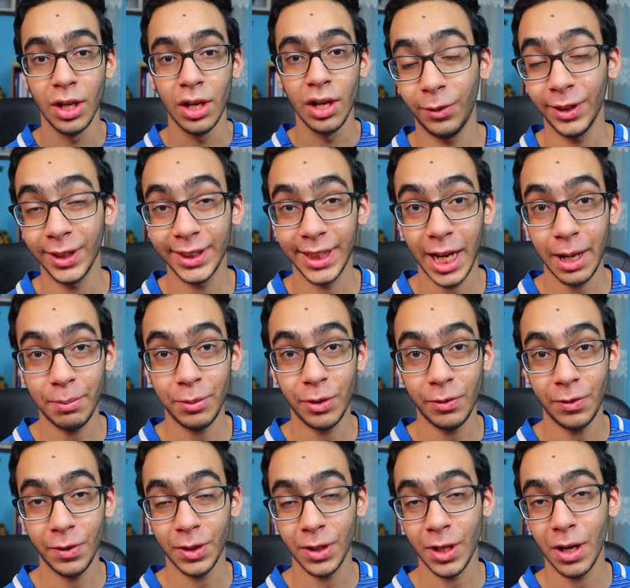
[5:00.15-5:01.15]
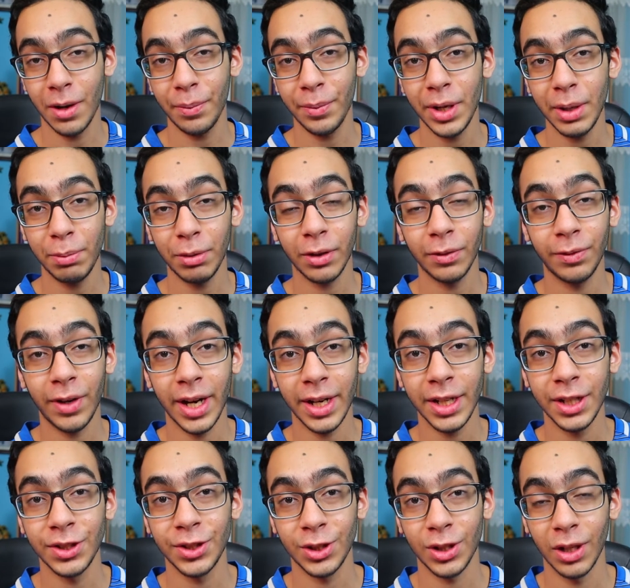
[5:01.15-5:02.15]
For example, if a company
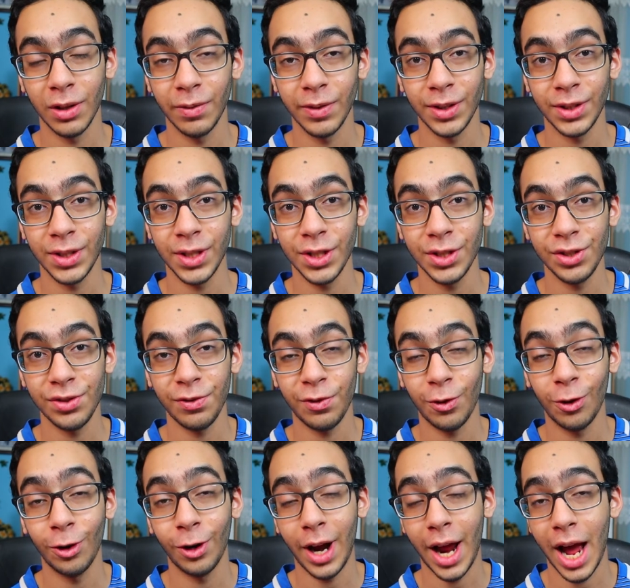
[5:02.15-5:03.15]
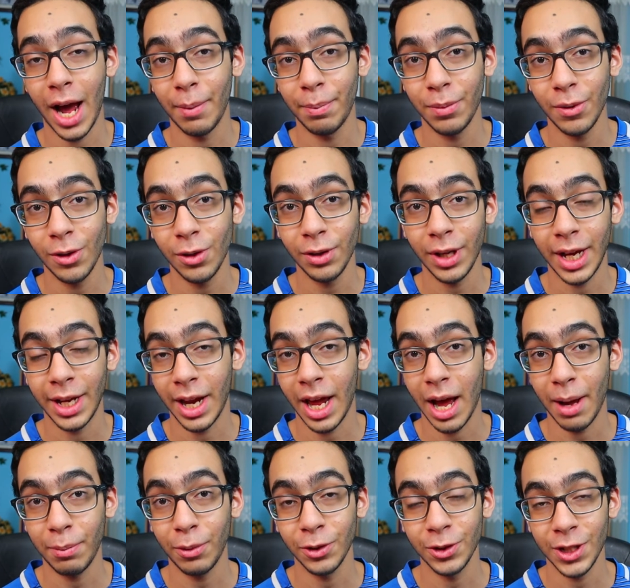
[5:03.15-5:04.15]
provided services for Apple and Apple